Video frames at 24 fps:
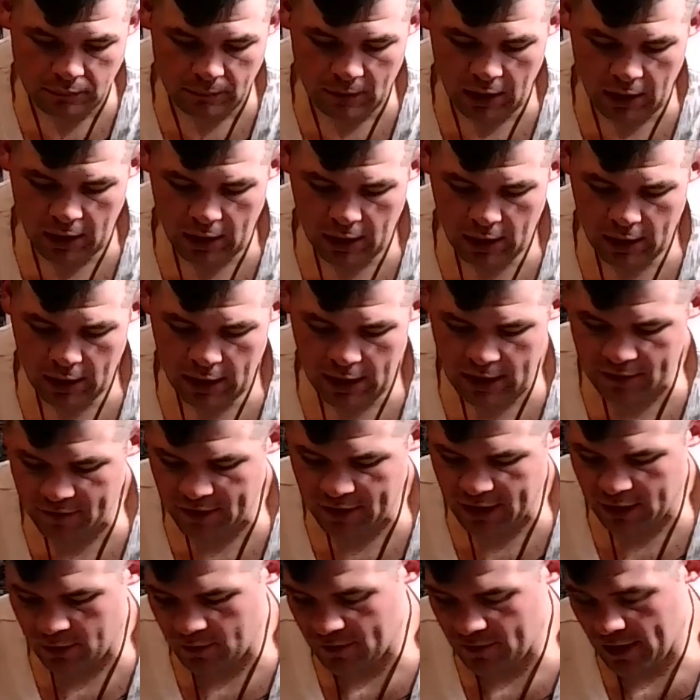another
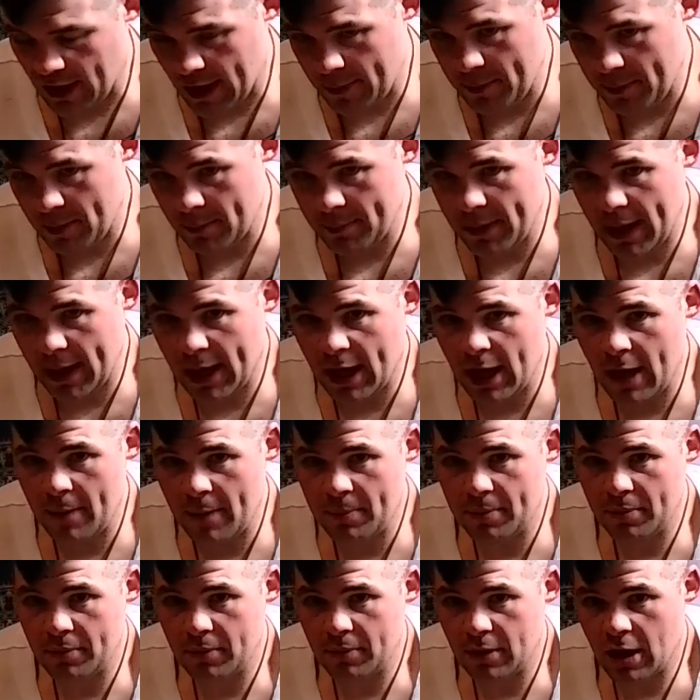video we've got
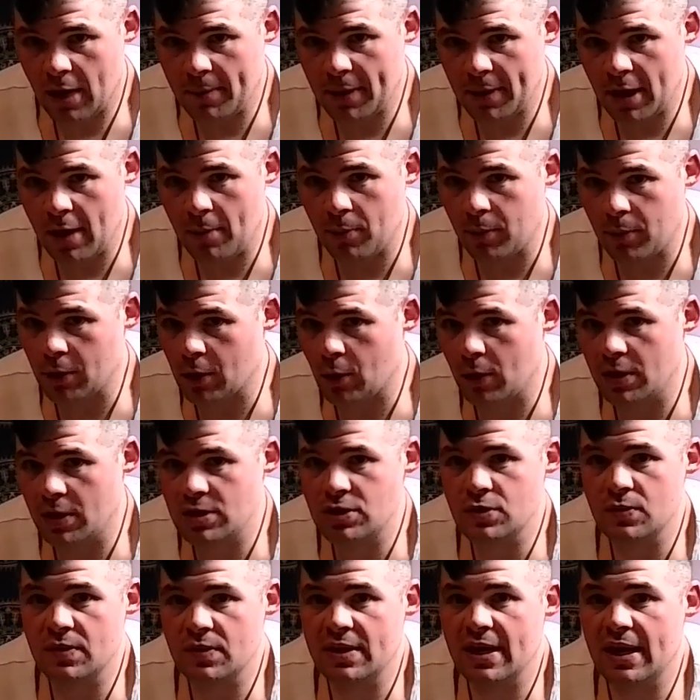coming up, we're going
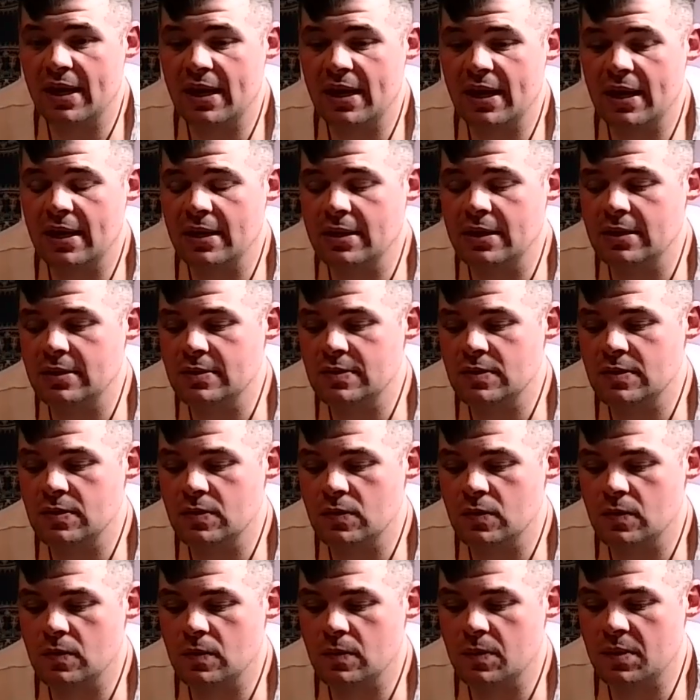to get
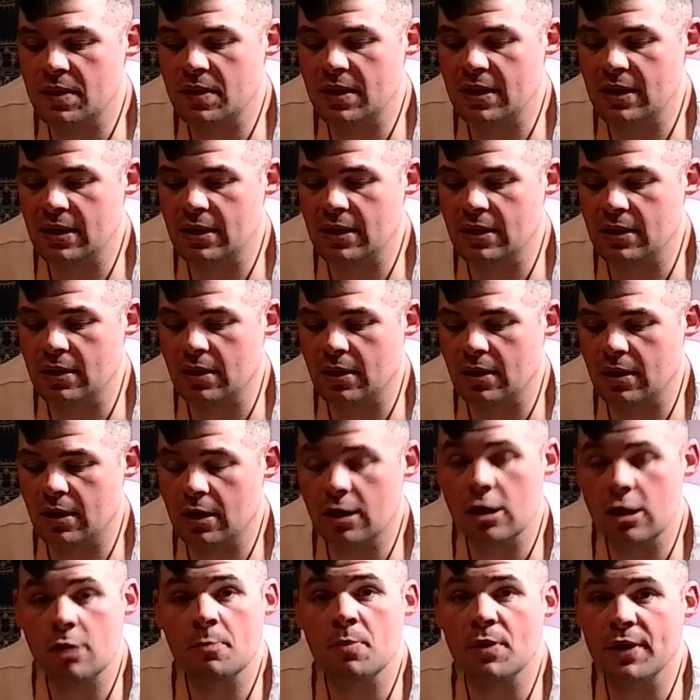into the
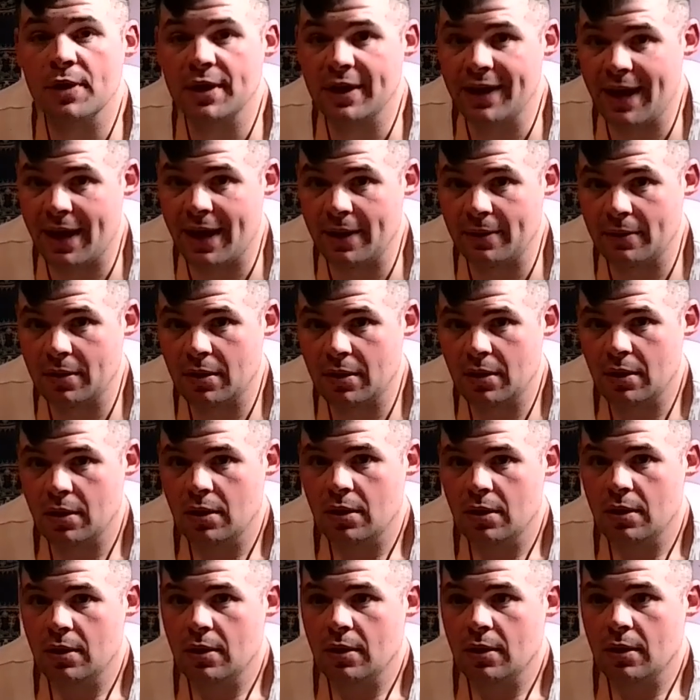cookbook again.
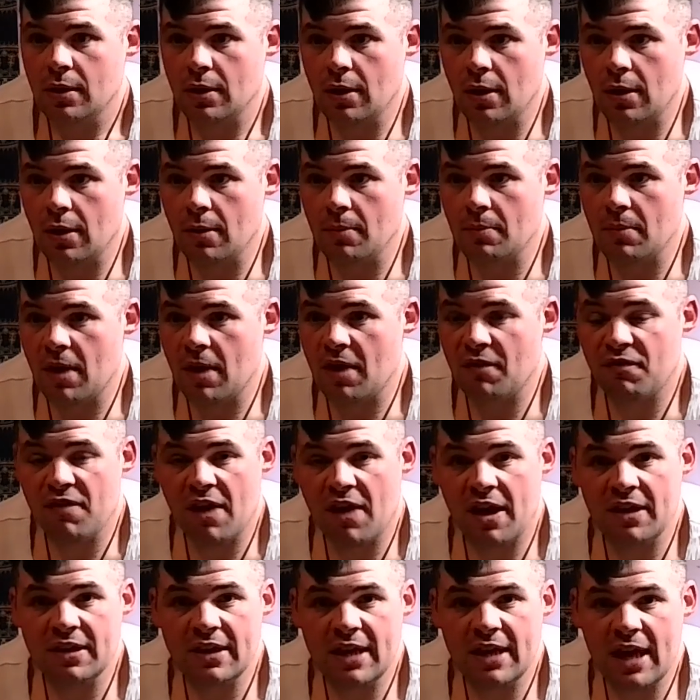I
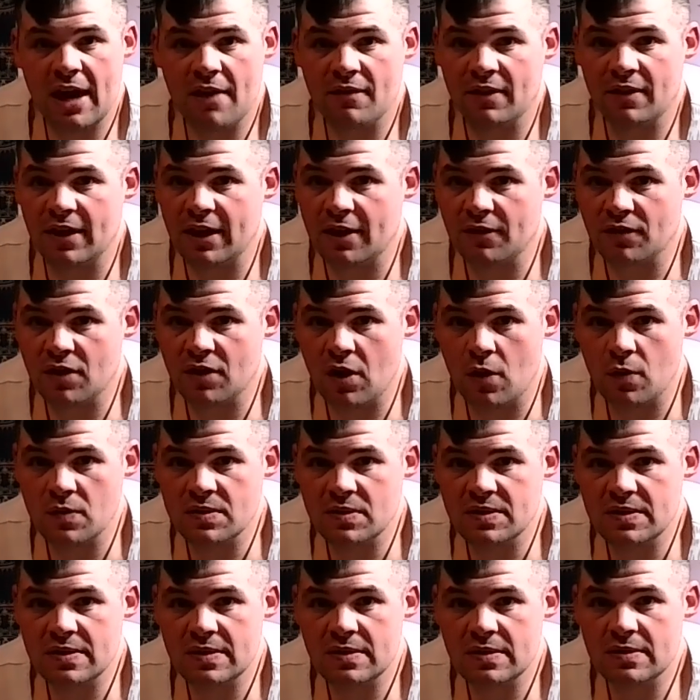finally have a leg of
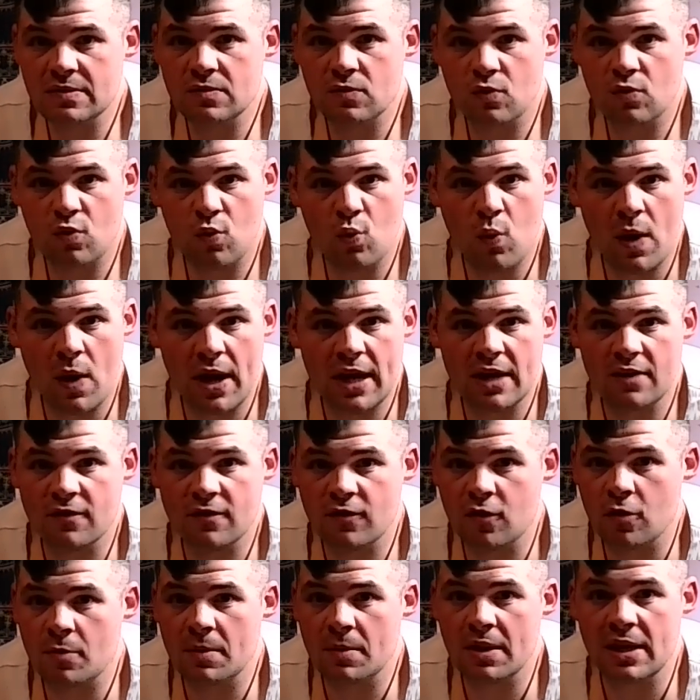goat waiting
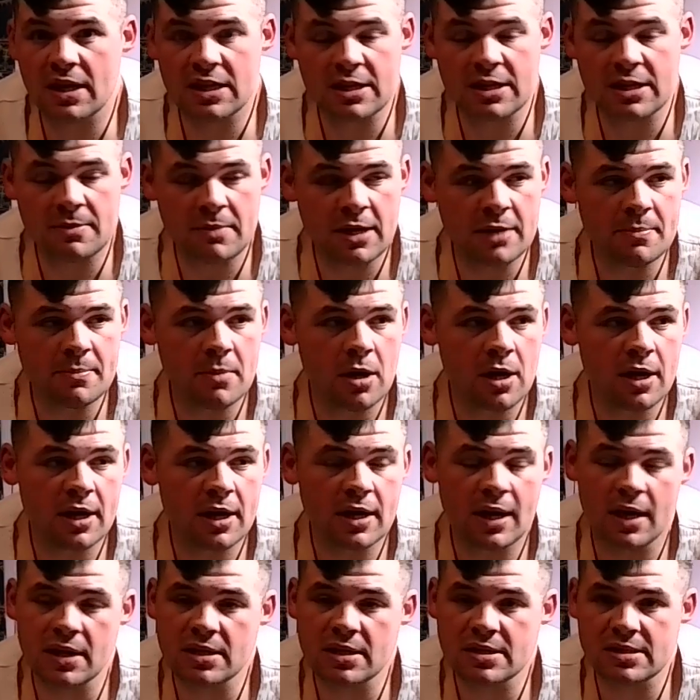for me at the meat market.
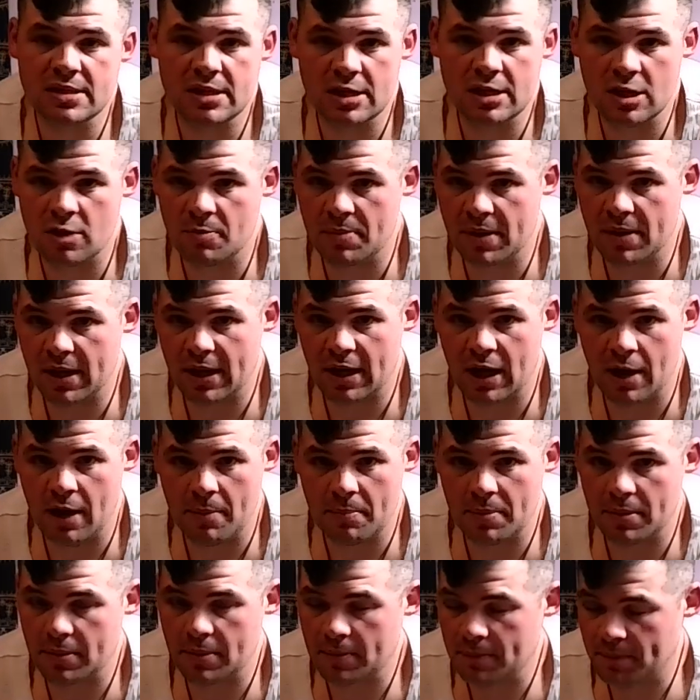I just need to go pick it
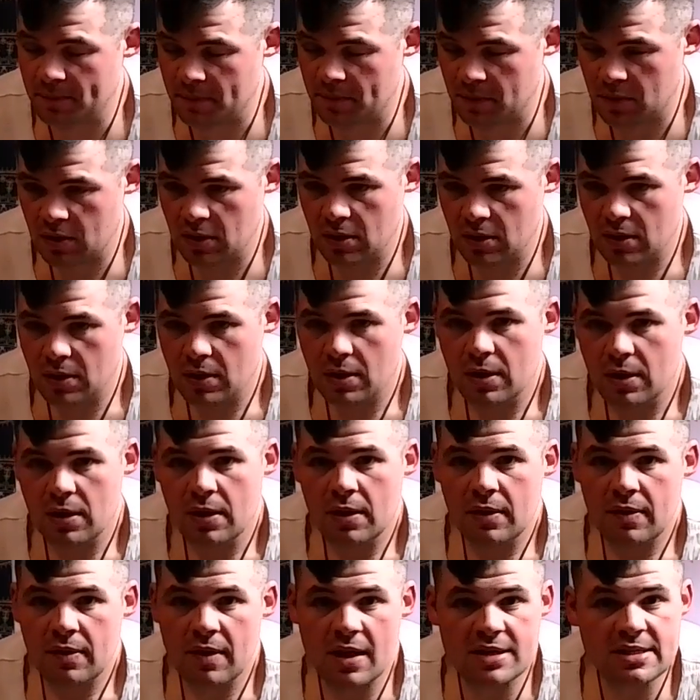up.
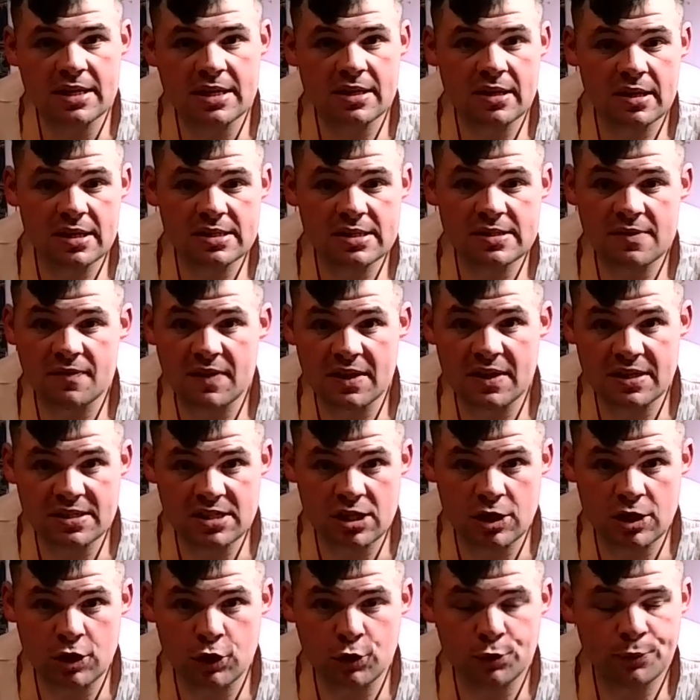That's on the list of things to
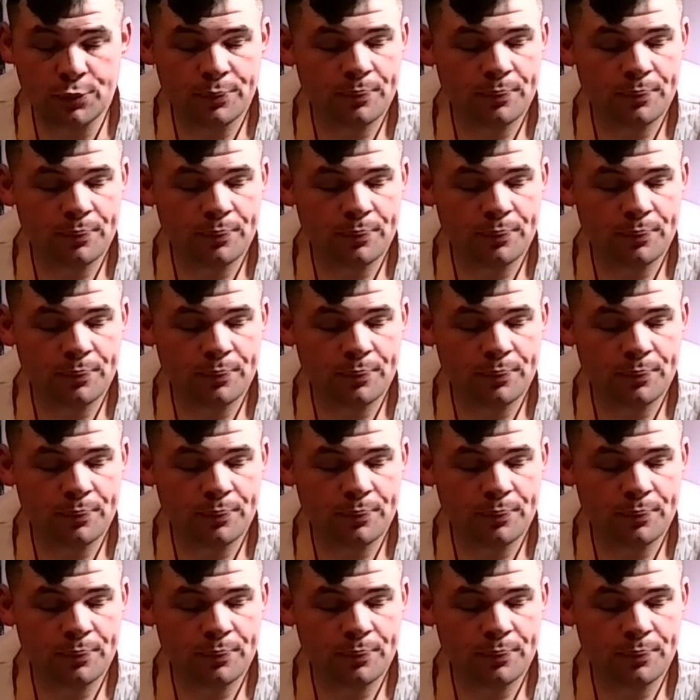do.